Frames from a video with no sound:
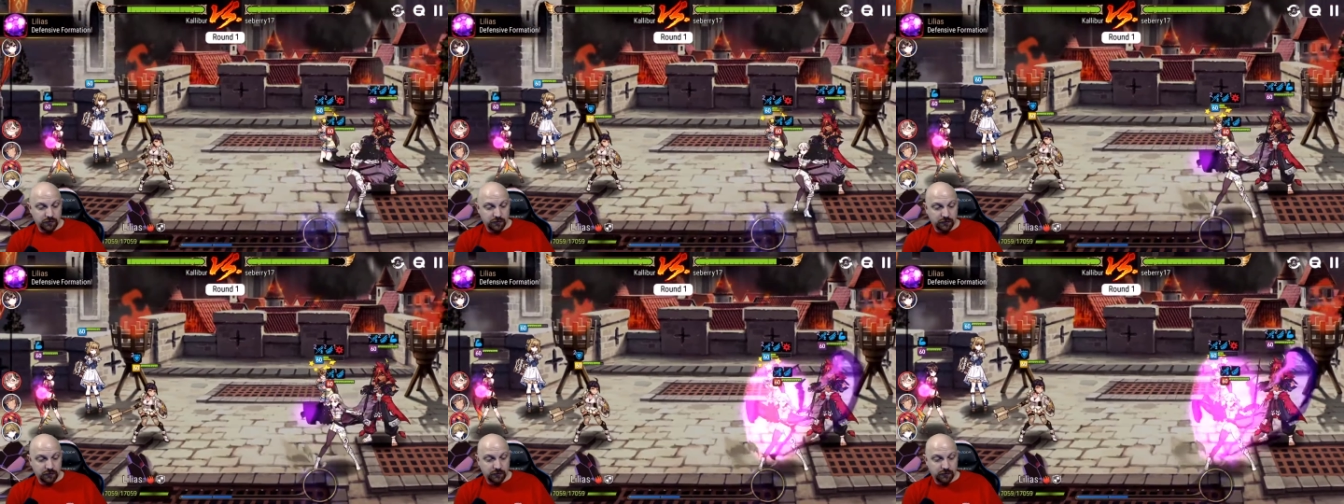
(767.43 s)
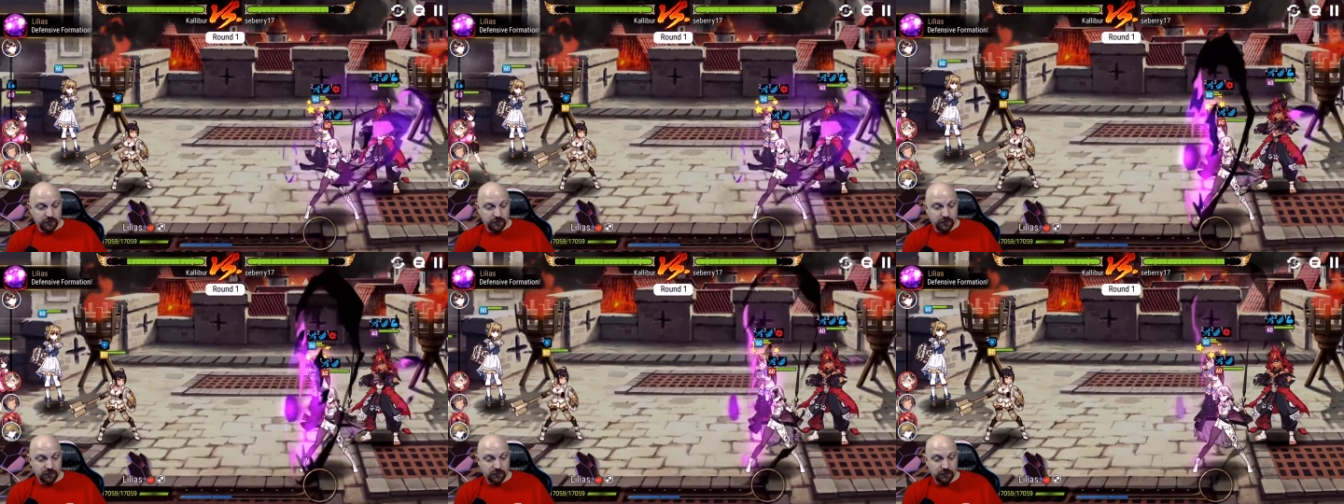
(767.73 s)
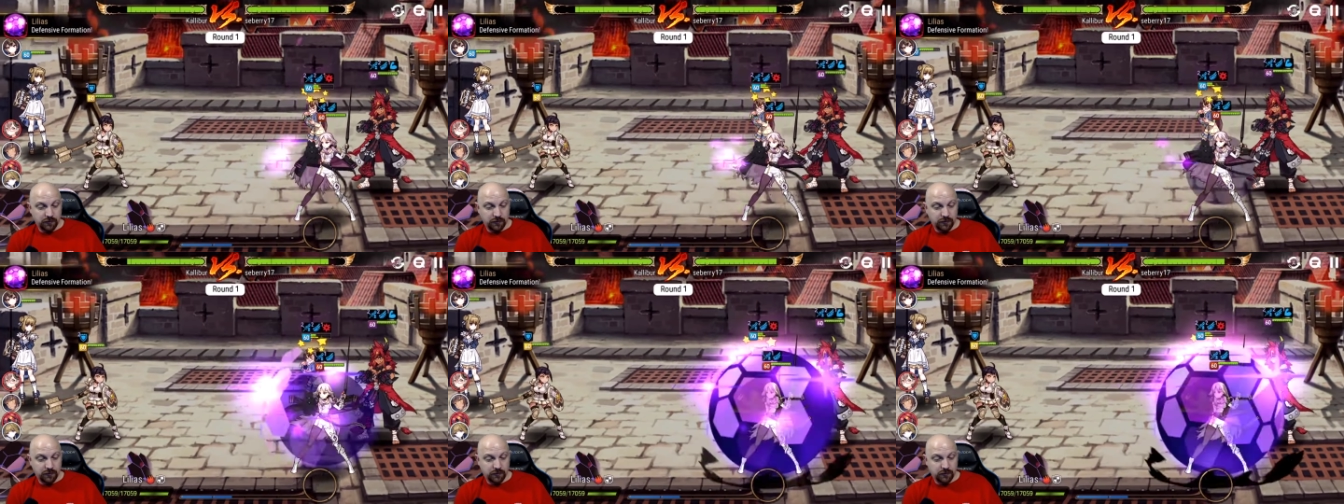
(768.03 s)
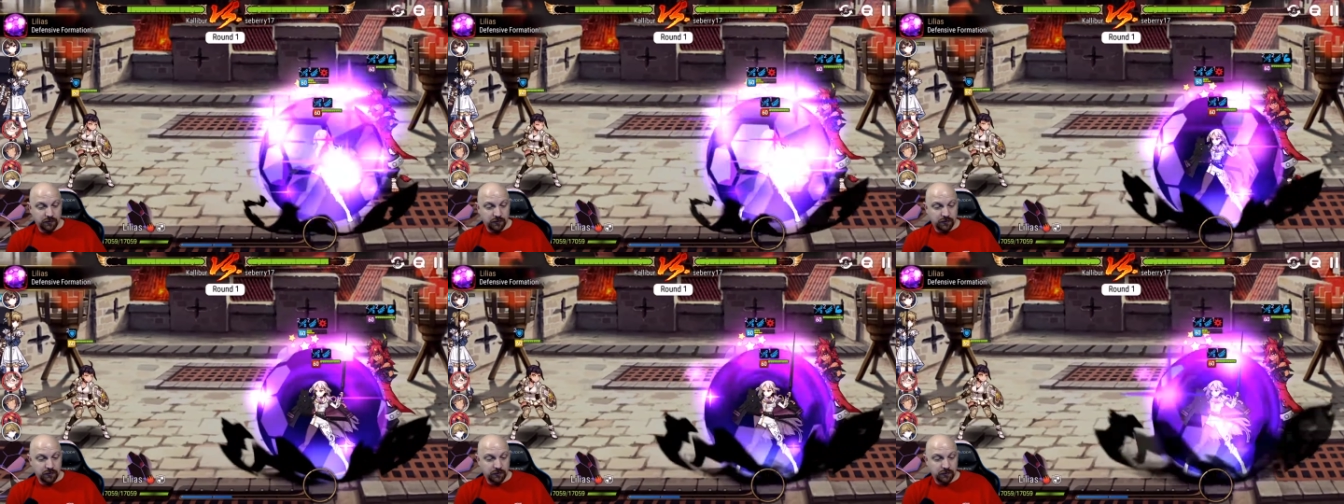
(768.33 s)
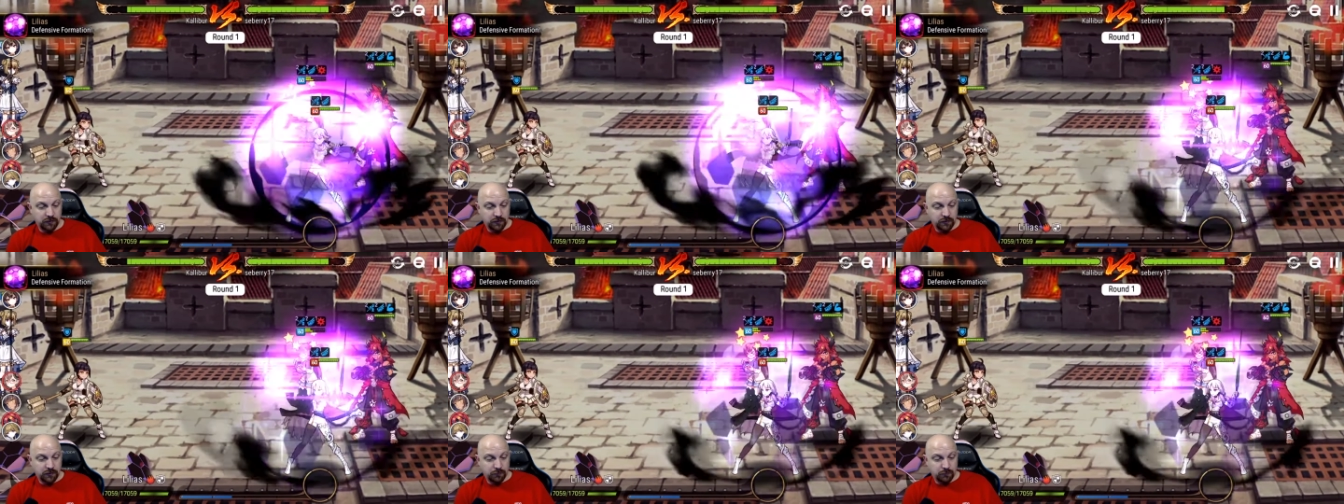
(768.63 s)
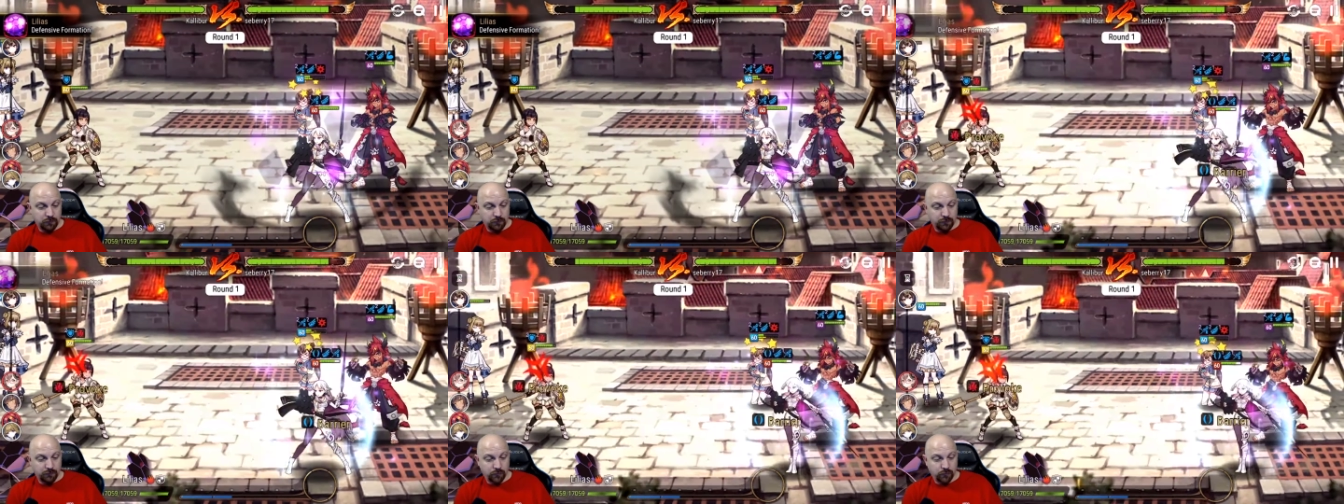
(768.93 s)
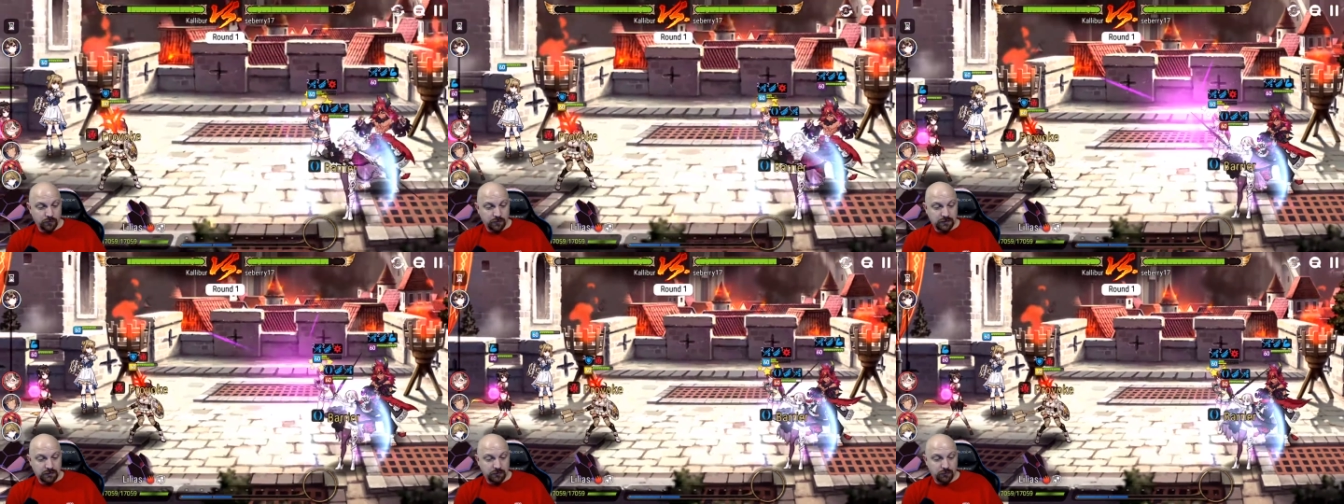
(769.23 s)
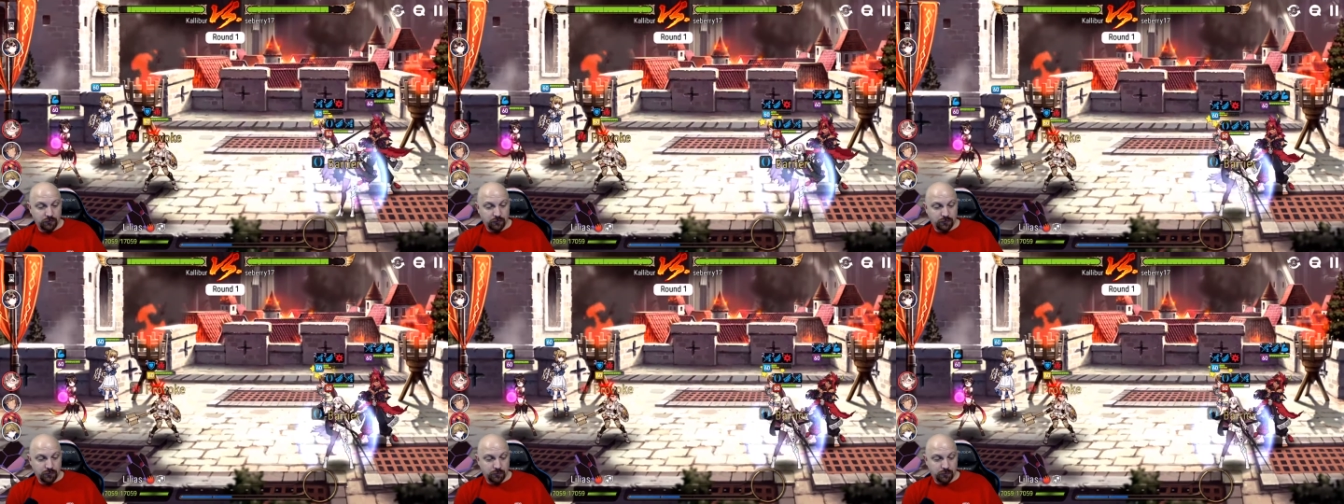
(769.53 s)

good, good. Provoking, who are you